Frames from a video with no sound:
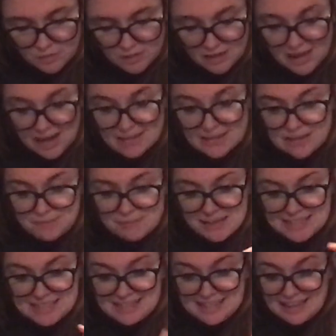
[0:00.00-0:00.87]
And then
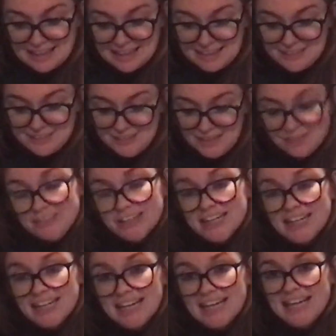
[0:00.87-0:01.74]
my second
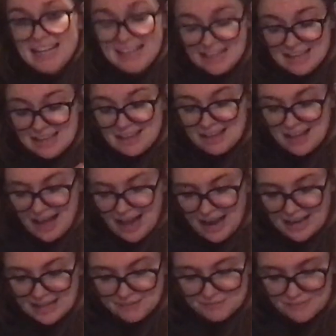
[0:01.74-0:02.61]
favorite
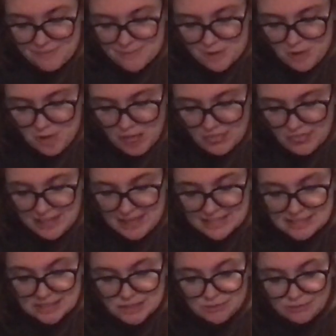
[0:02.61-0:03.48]
item from the whole thing
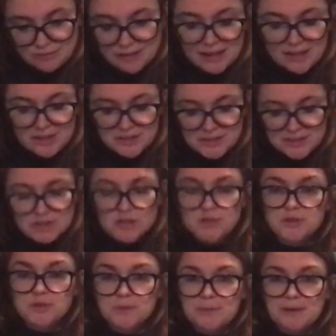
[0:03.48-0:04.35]
is this Rails
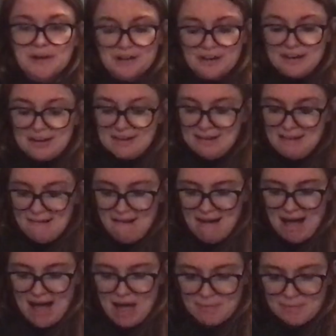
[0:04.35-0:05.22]
sweater.
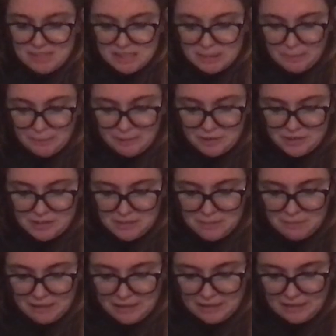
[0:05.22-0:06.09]
It's the Percy
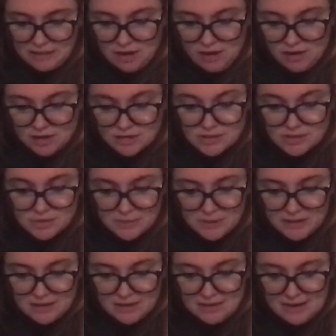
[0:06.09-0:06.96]
Breton heart
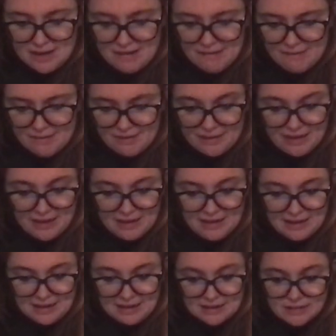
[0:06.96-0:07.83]
sweater, and
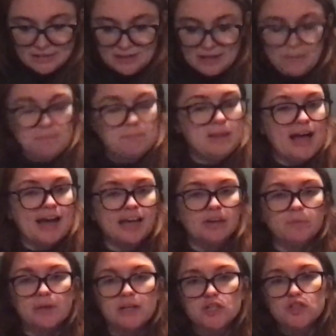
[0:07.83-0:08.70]
it is like black
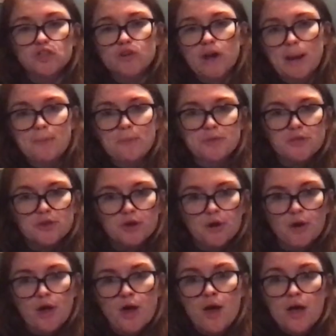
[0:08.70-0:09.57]
and white stripe with
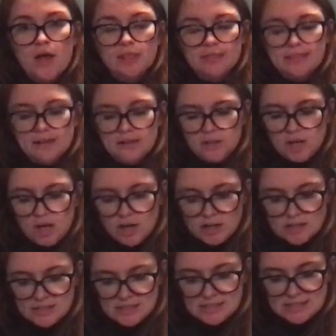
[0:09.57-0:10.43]
a little
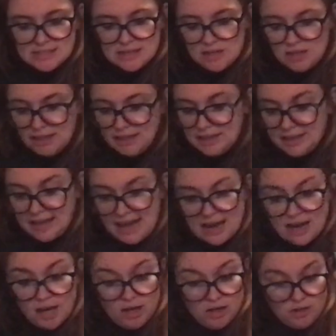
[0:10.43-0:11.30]
heart detail, and
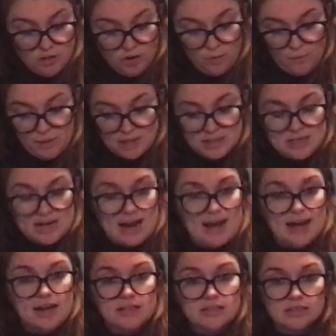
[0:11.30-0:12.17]
again, new with
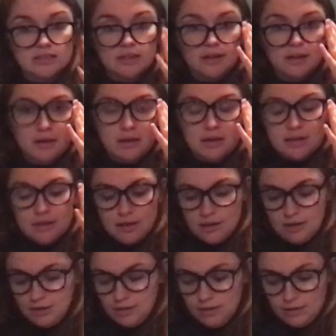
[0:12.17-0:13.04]
tags.
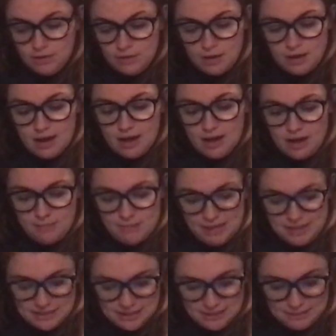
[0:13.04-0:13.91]
Amazing.